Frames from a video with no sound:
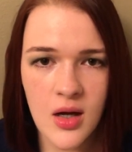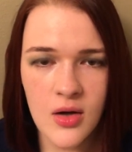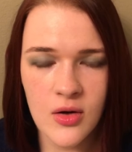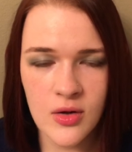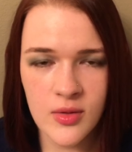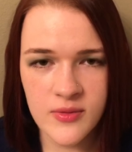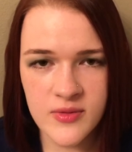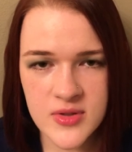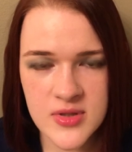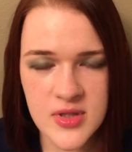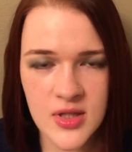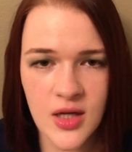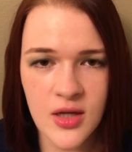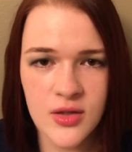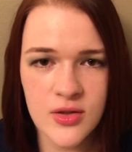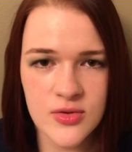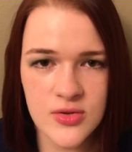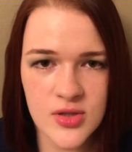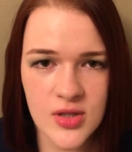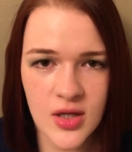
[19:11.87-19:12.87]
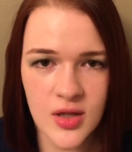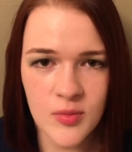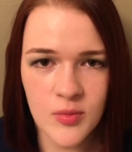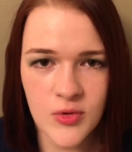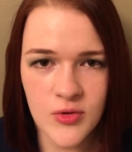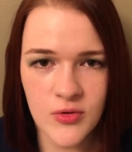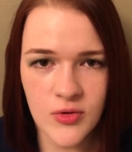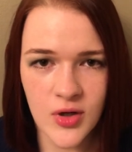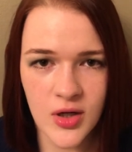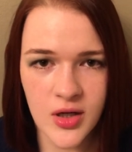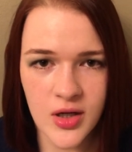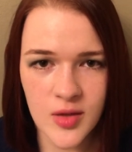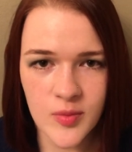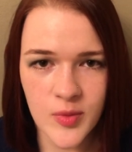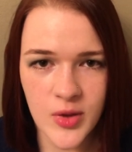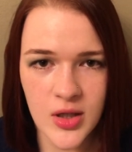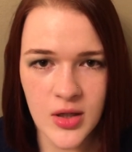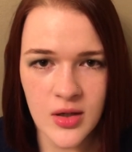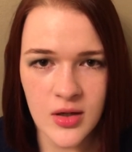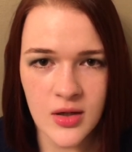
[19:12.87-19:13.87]
Obviously, I use that before I cut
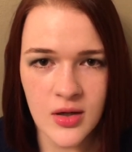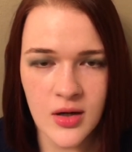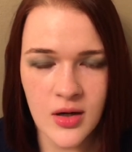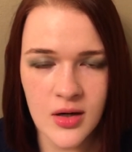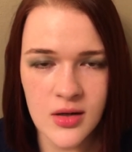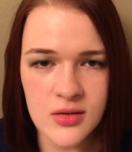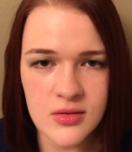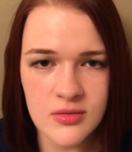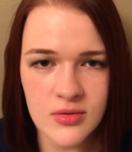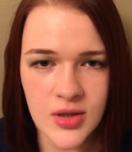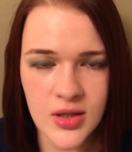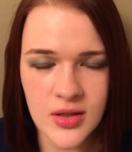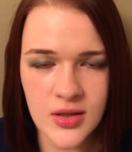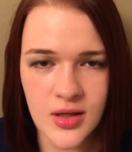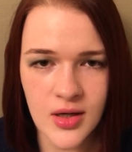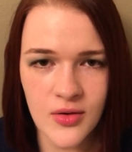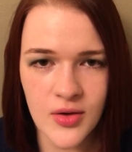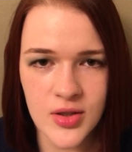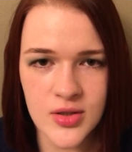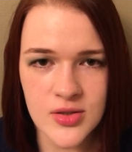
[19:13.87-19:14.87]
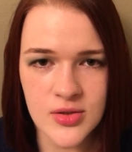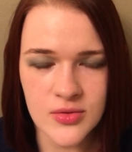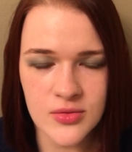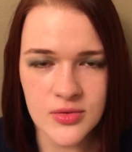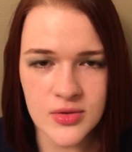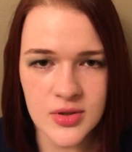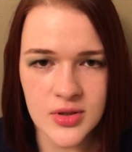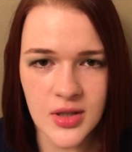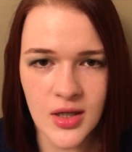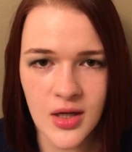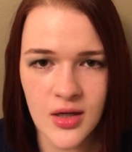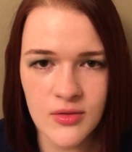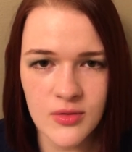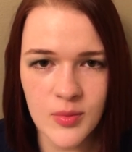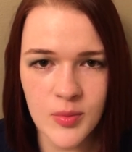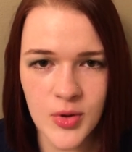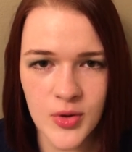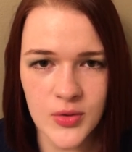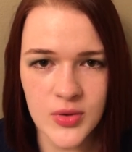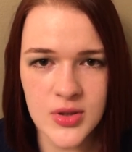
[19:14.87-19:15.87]
my hair. Uh, right now, I don't really have a
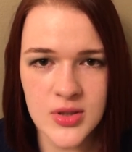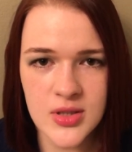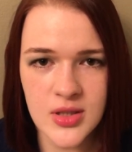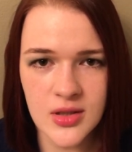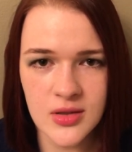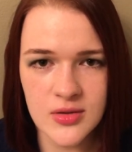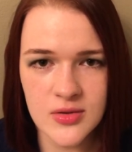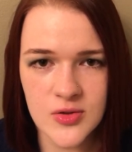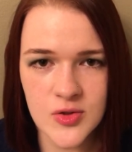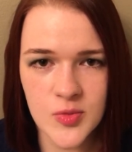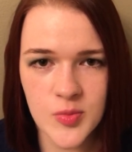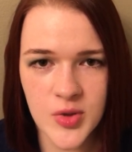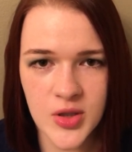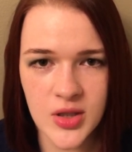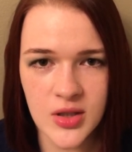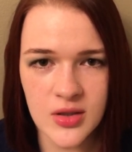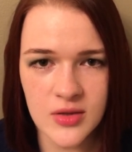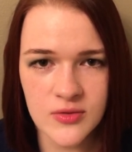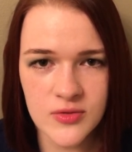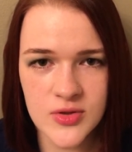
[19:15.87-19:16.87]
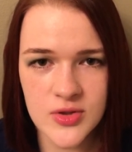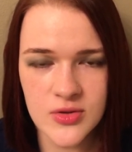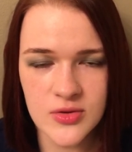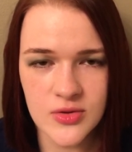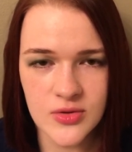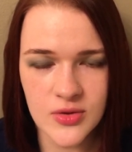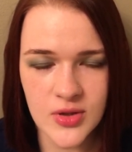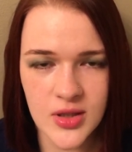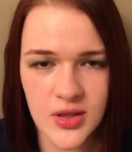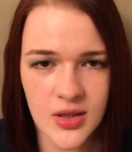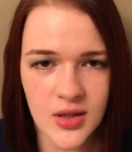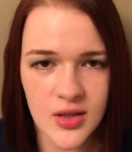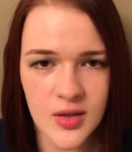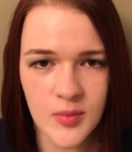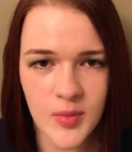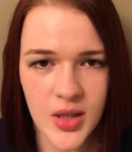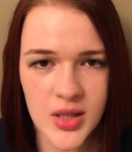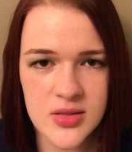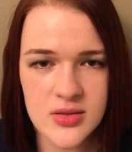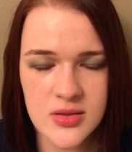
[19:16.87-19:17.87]
ponytail to speak of to do any kind
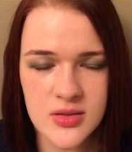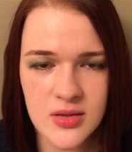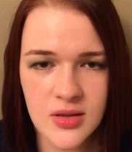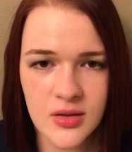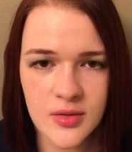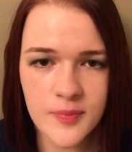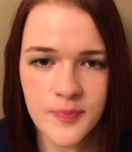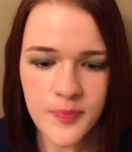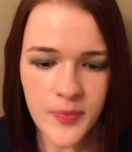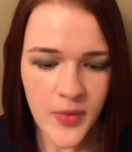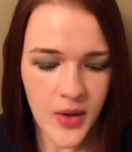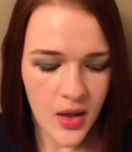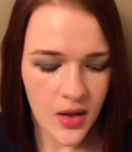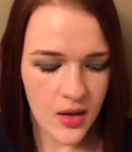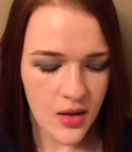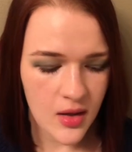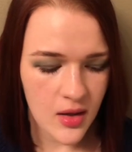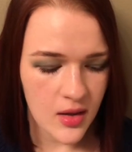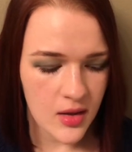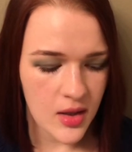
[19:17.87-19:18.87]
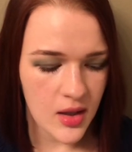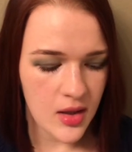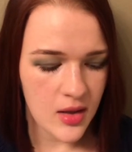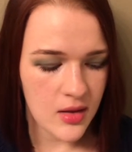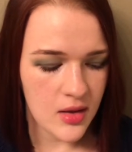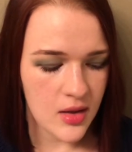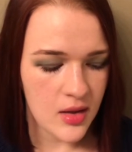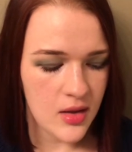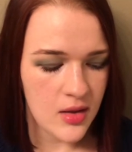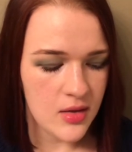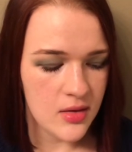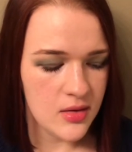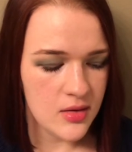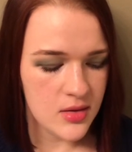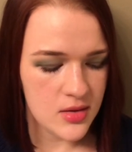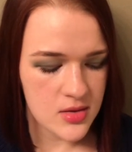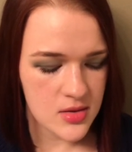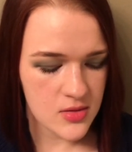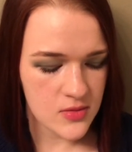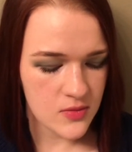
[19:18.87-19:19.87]
of masks on. Uh, and then
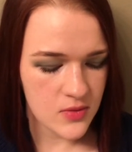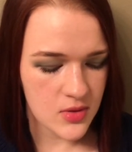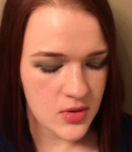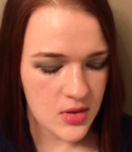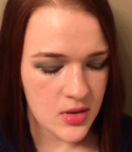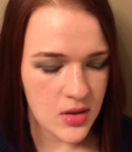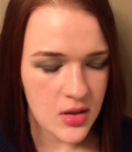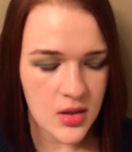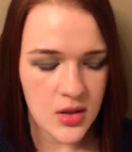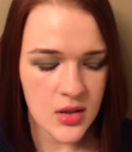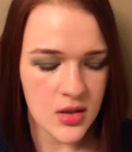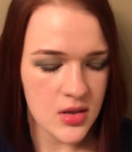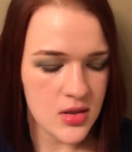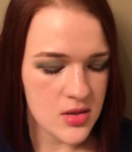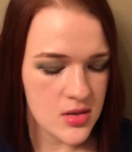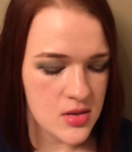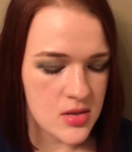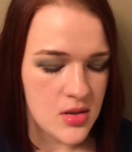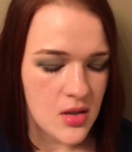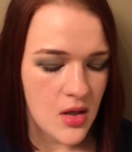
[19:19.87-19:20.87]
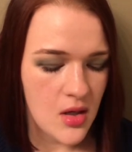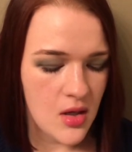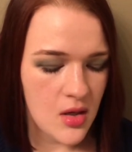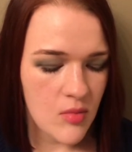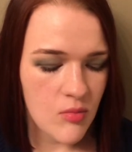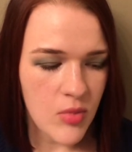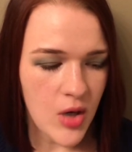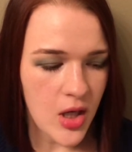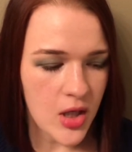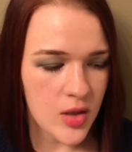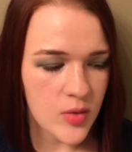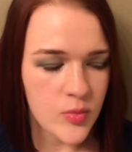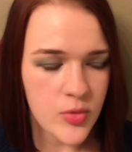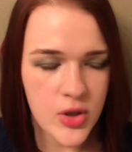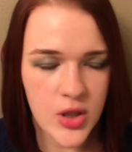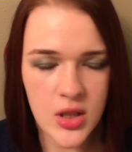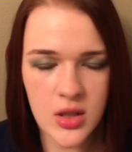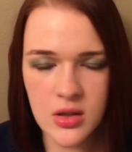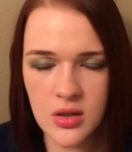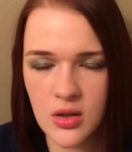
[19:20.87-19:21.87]
this one is by a
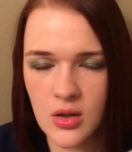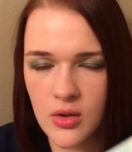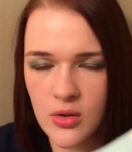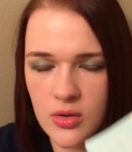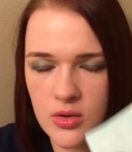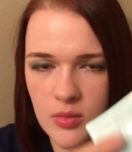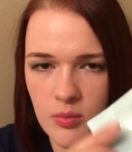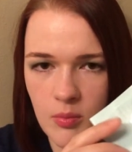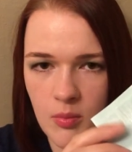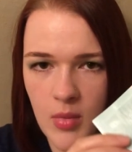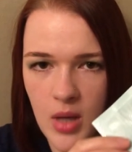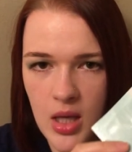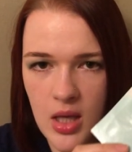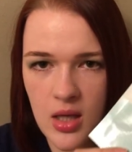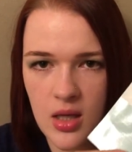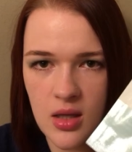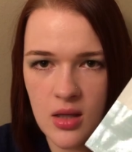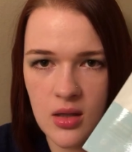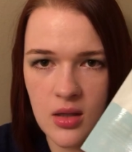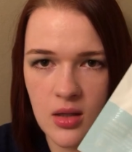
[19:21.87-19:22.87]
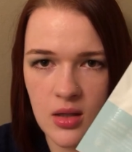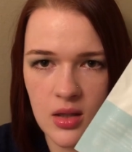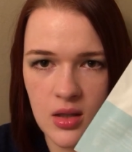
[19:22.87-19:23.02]
brand called Meg.